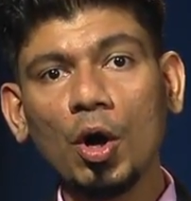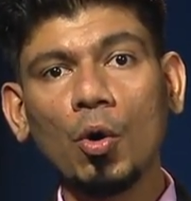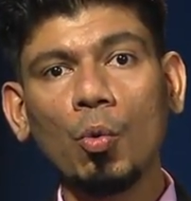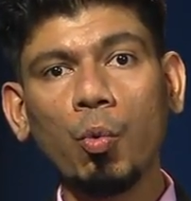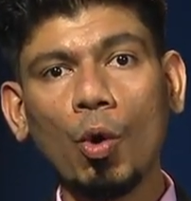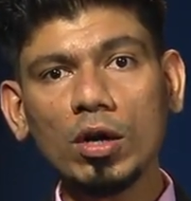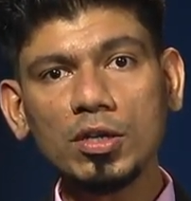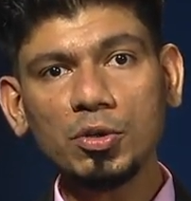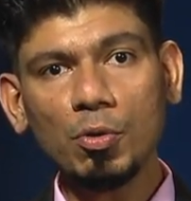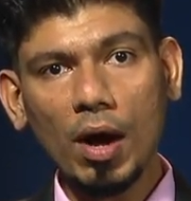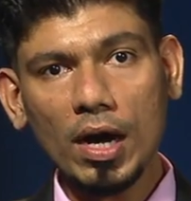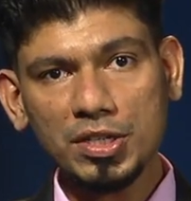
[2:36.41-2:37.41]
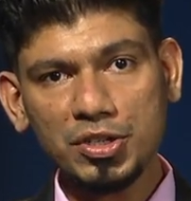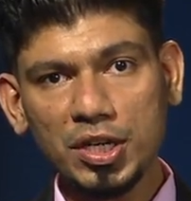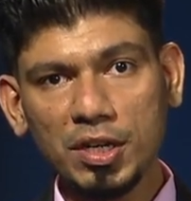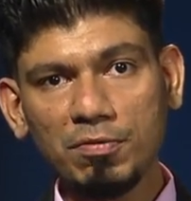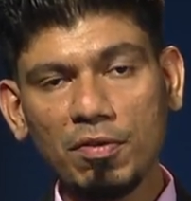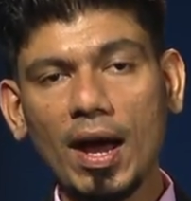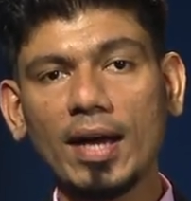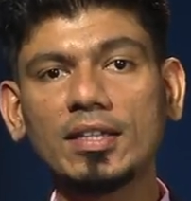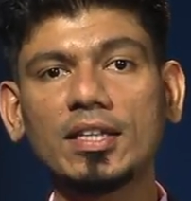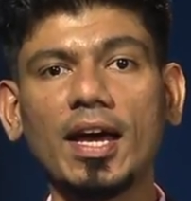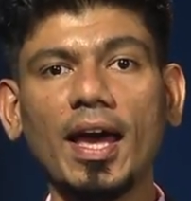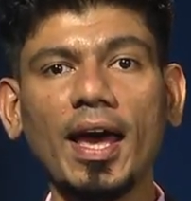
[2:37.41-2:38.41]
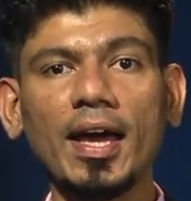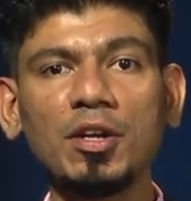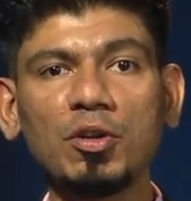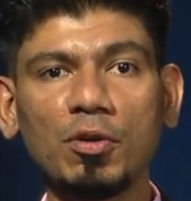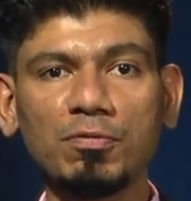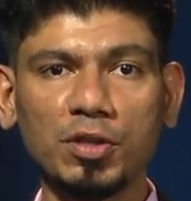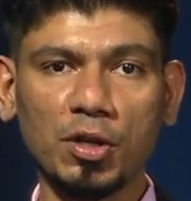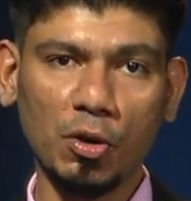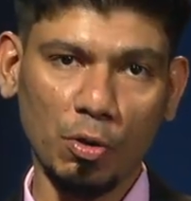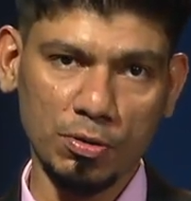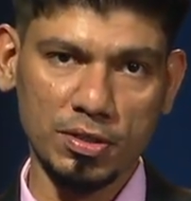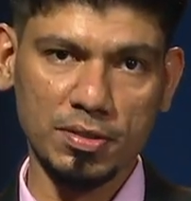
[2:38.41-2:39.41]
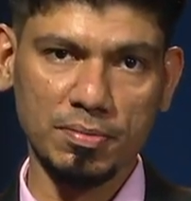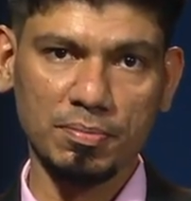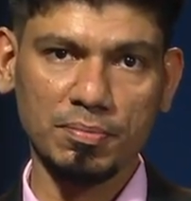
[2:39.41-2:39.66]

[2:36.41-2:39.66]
what to achieve at the end of the course.